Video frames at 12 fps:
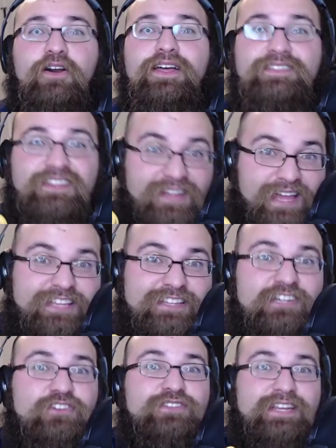the
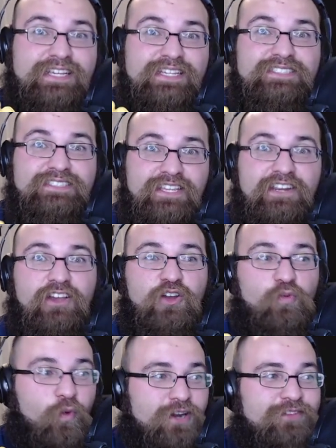likelihood that he is sitting
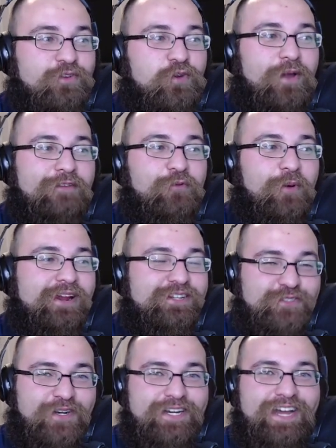on one of your waiver wires
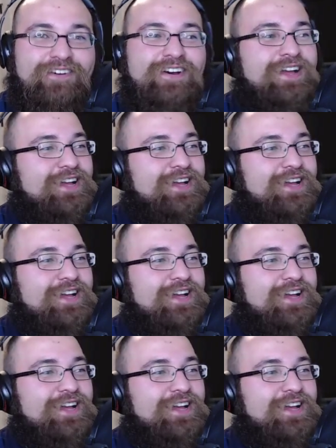right now,